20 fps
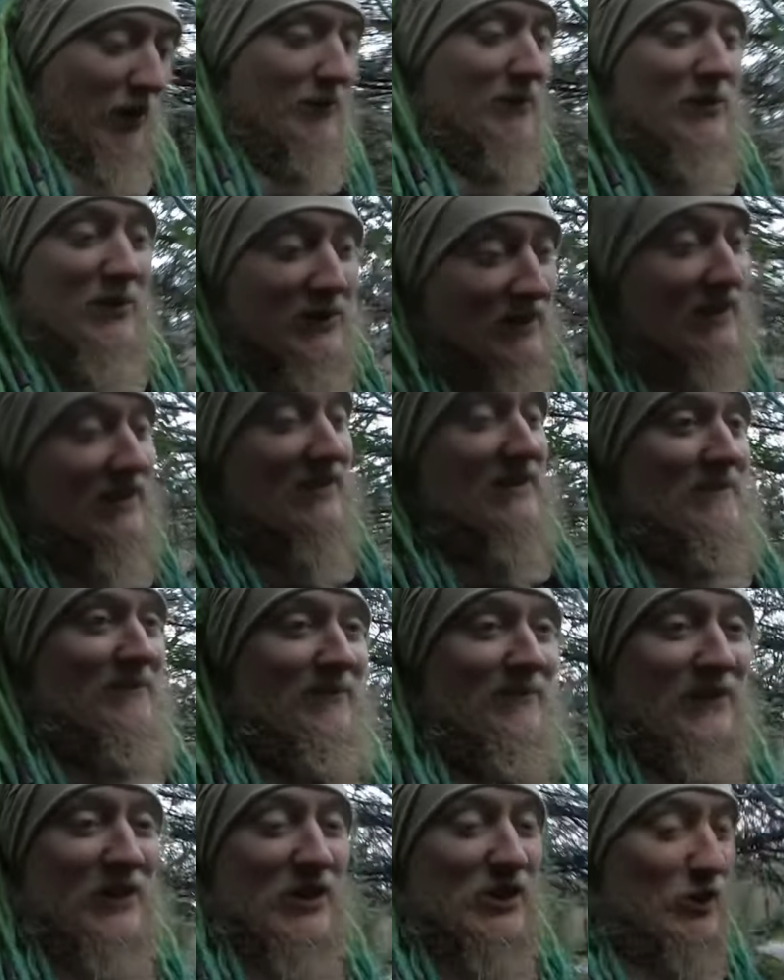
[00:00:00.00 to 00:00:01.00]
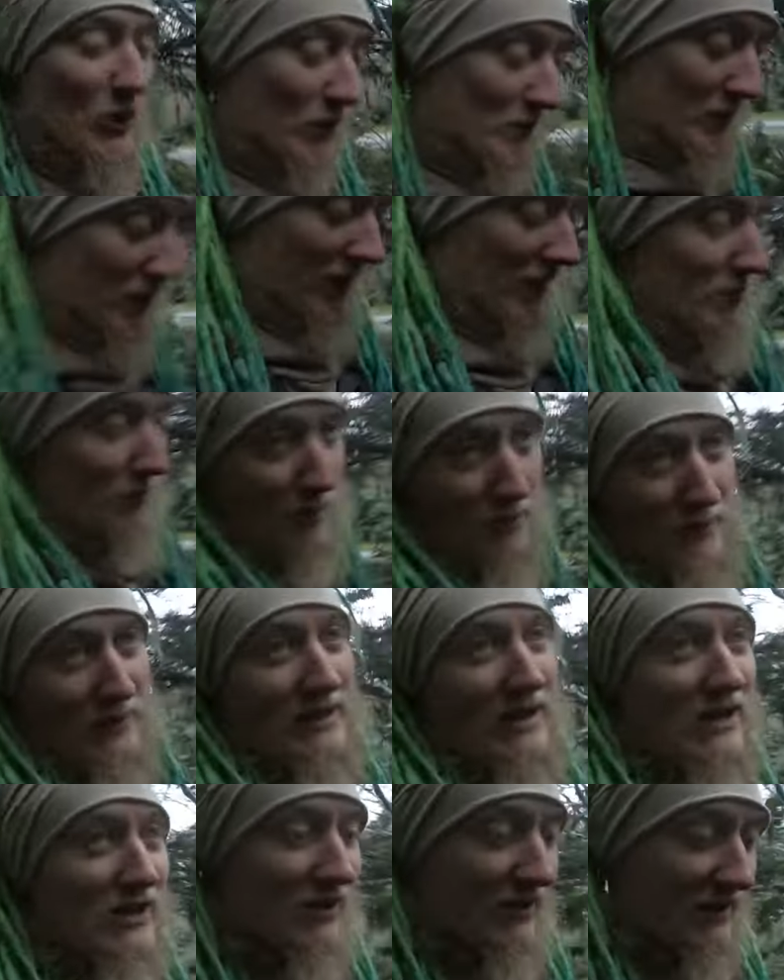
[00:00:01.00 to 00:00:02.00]
I'm doing, showing my
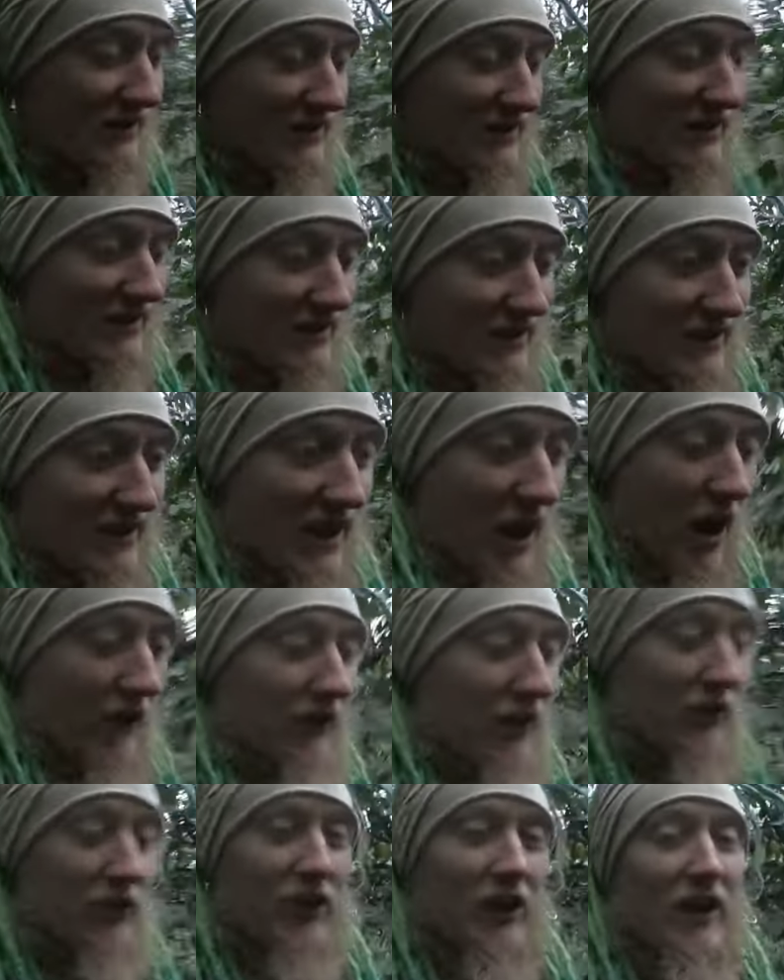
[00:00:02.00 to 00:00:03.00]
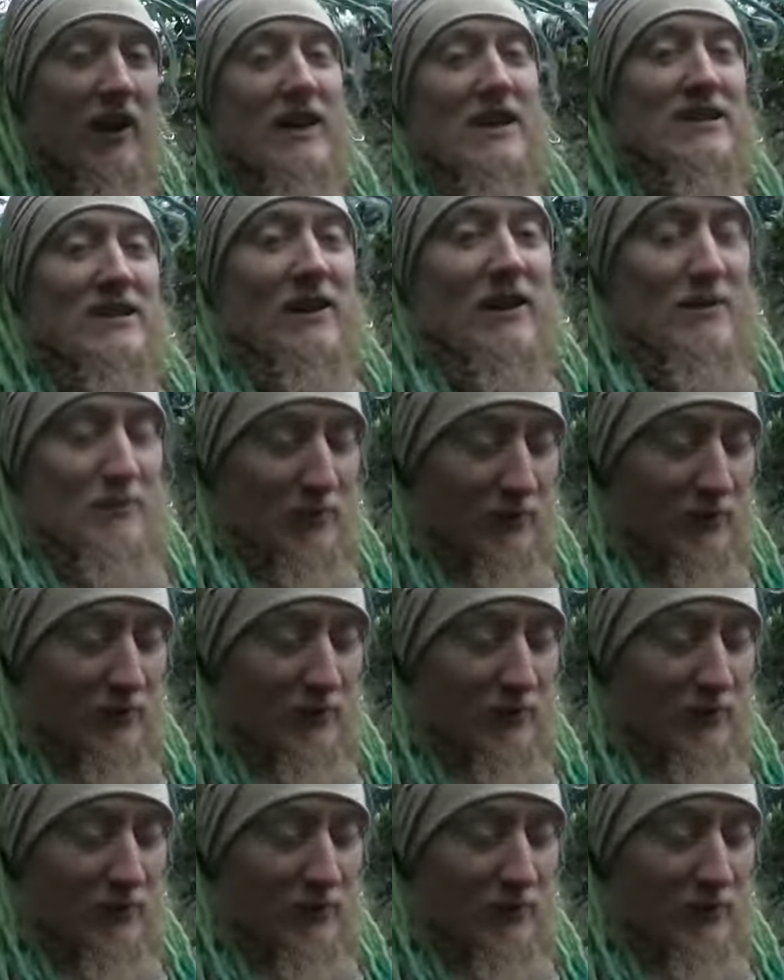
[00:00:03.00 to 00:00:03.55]
experimentation, because I've never done ice dyeing